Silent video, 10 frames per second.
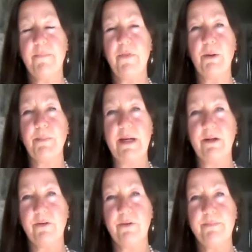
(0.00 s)
thought
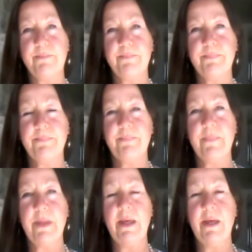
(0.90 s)
patterns.
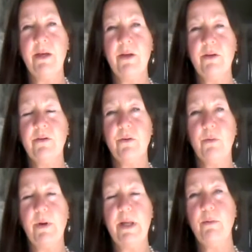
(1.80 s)
So
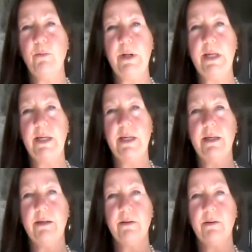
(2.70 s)
when
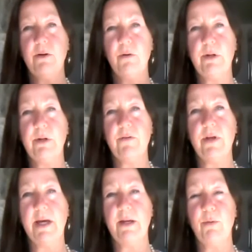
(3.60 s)
we go
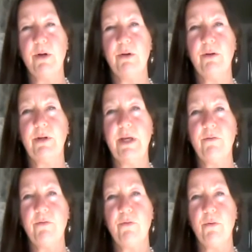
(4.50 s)
inside, we're
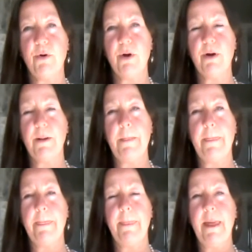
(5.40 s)
looking for
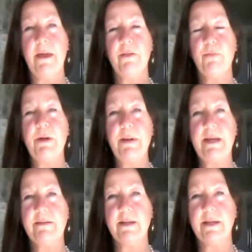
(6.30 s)
three
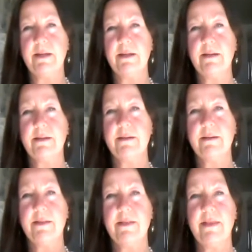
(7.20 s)
basic
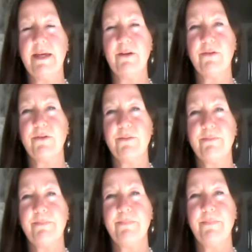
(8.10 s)
things:
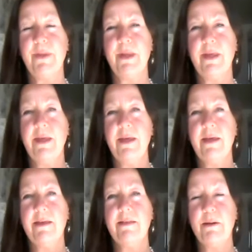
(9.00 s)

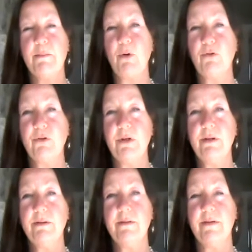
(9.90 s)
the emotion,
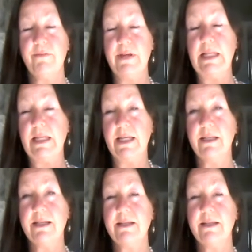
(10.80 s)
the feeling,